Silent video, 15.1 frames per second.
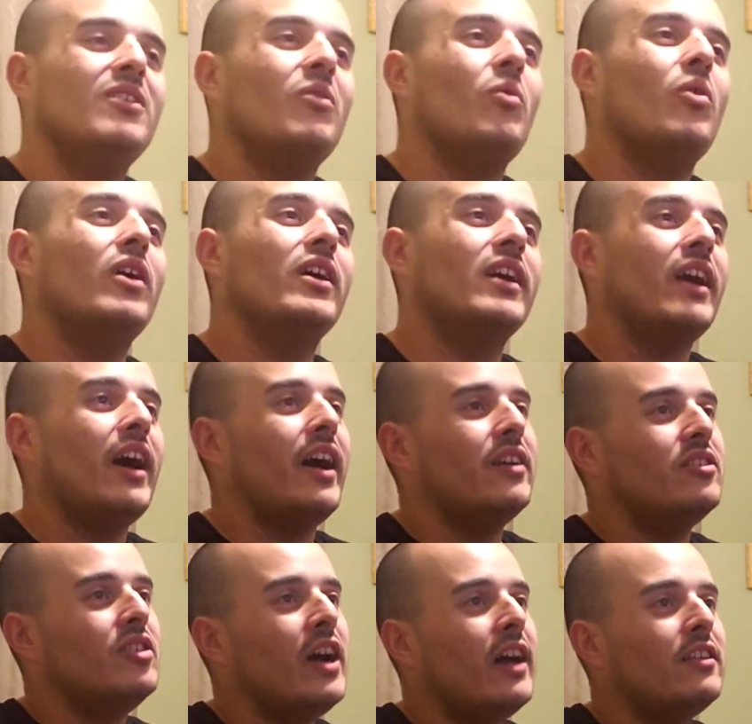One
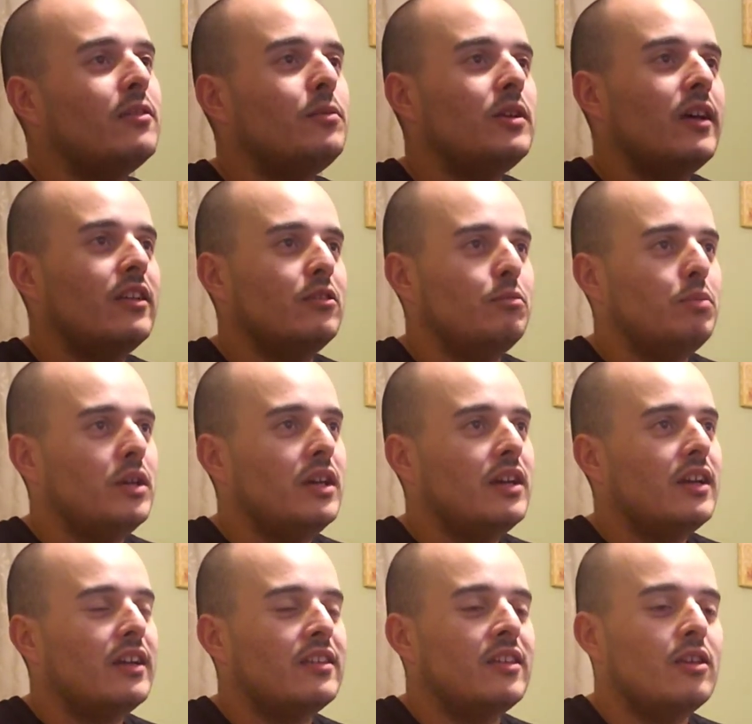guy, you had to be as
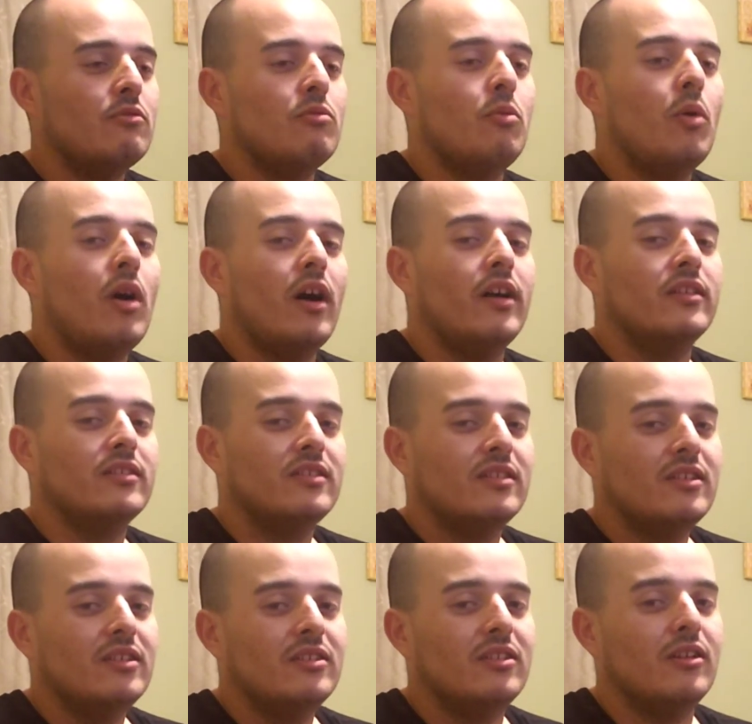big as he was
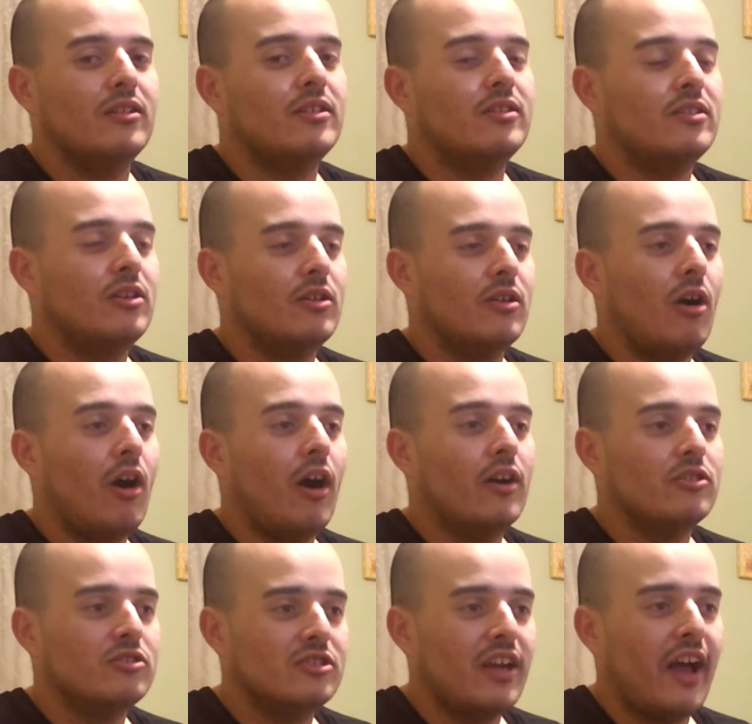to
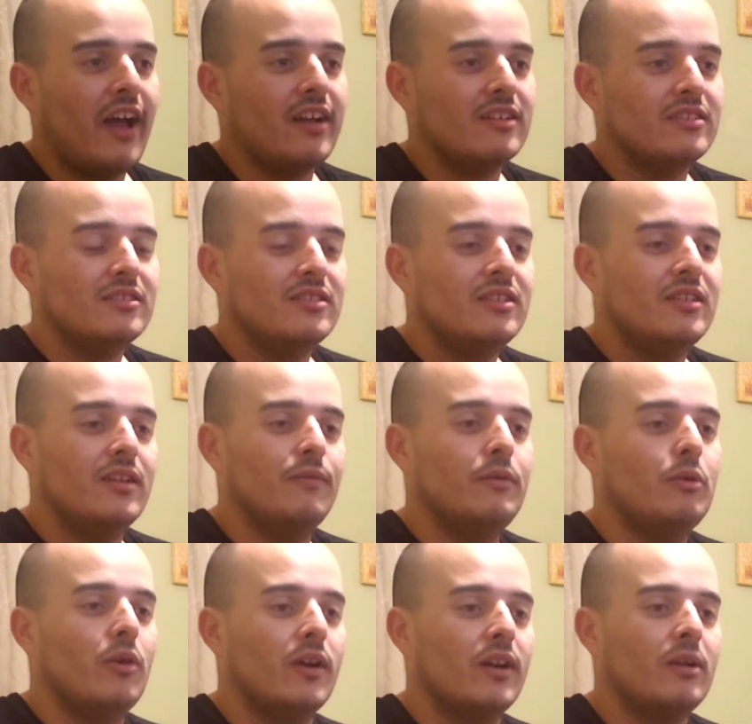guard Shaq if
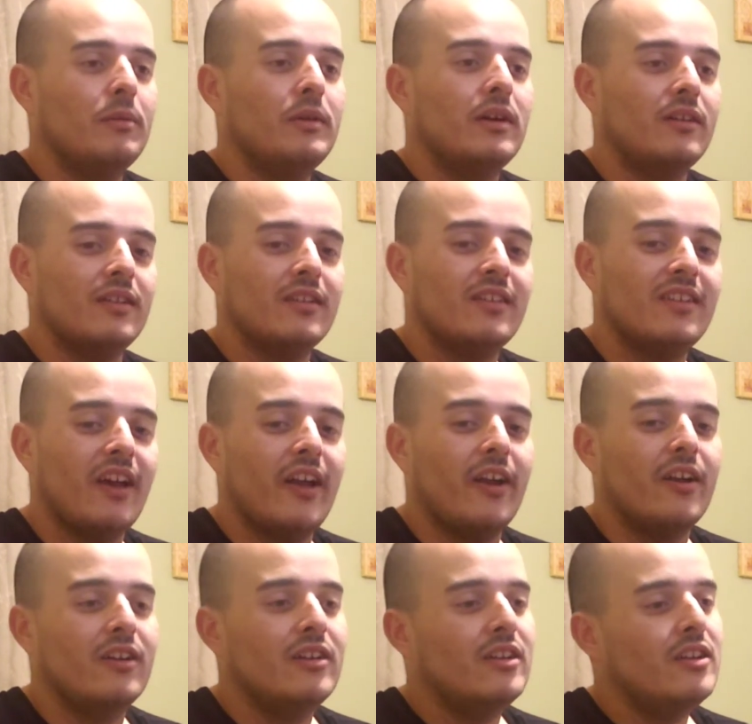you were gonna be on the
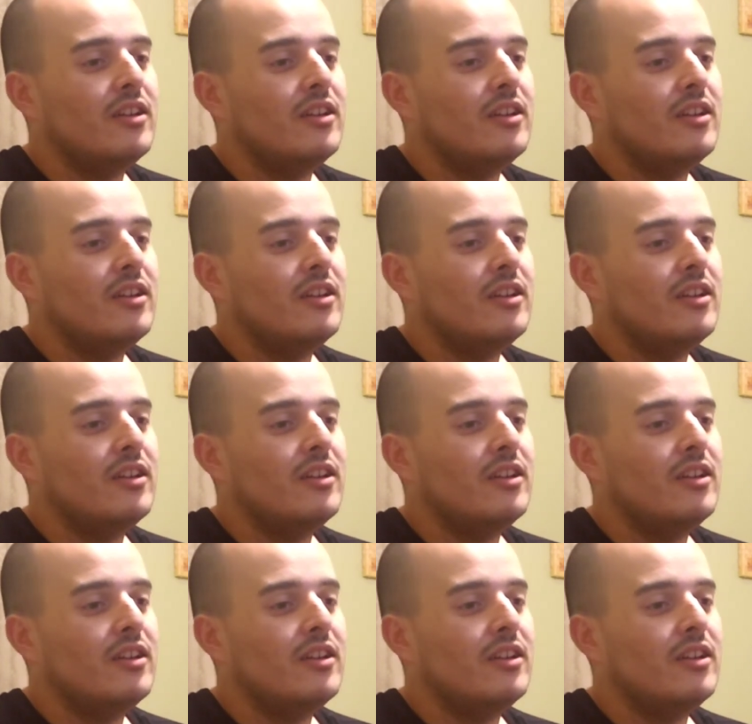center.